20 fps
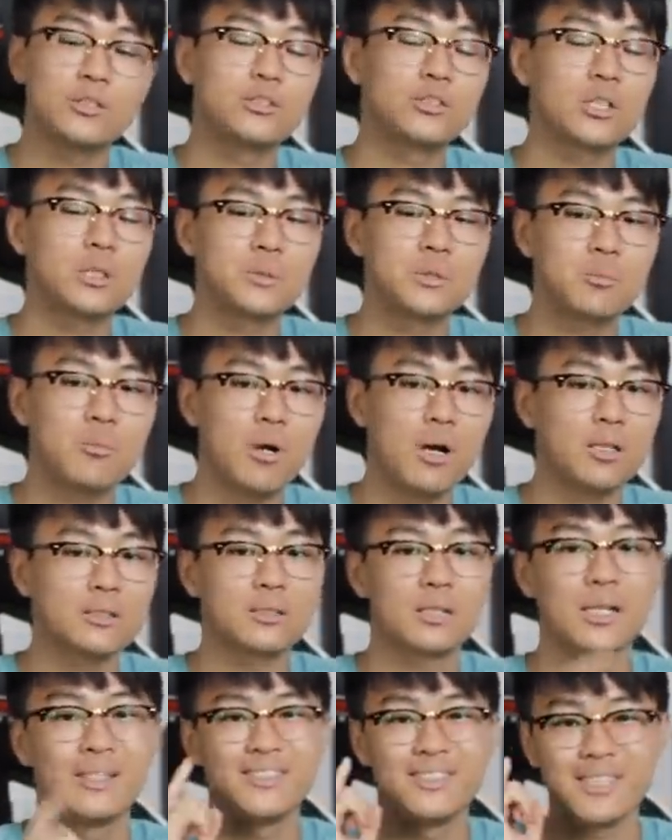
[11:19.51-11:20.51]
description
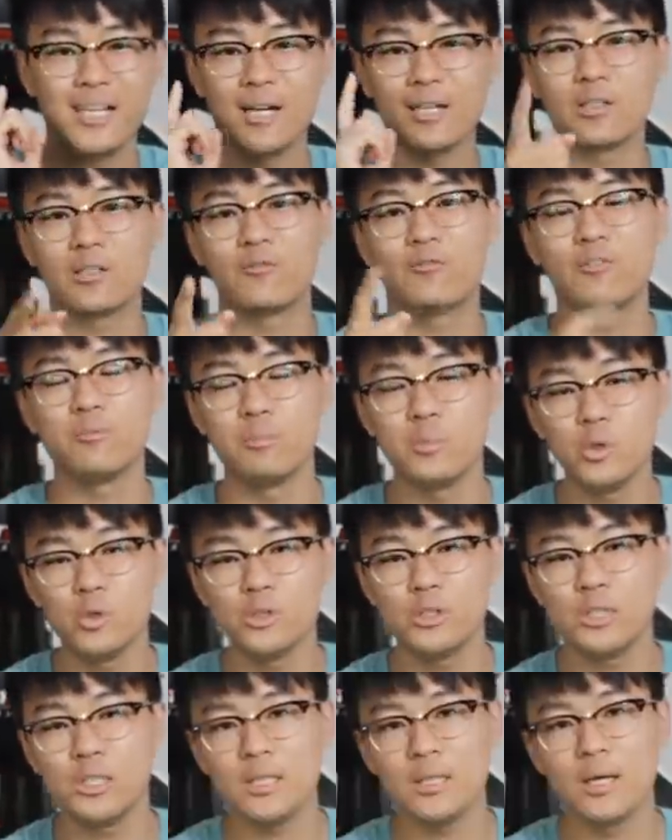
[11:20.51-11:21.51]
box. Shout out to
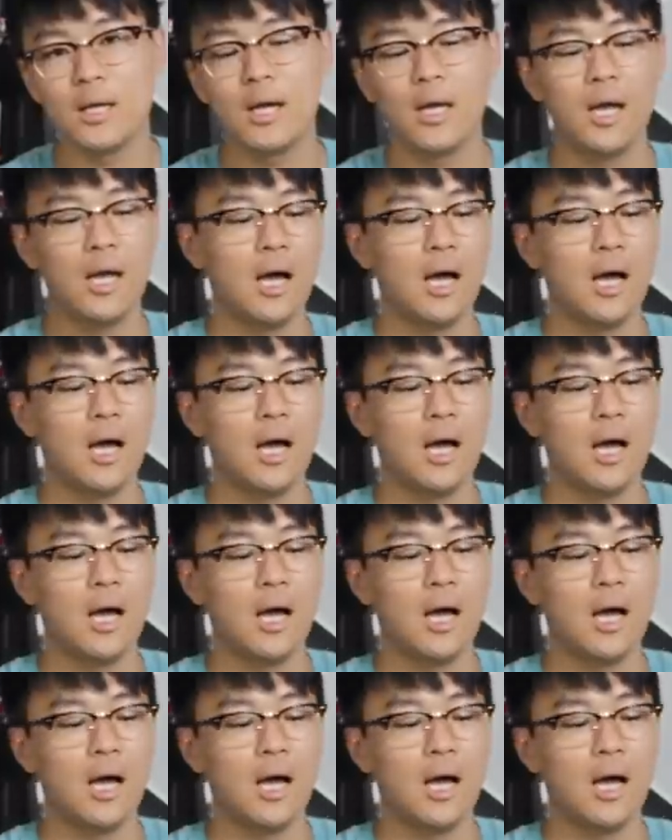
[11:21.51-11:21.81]
Famuji.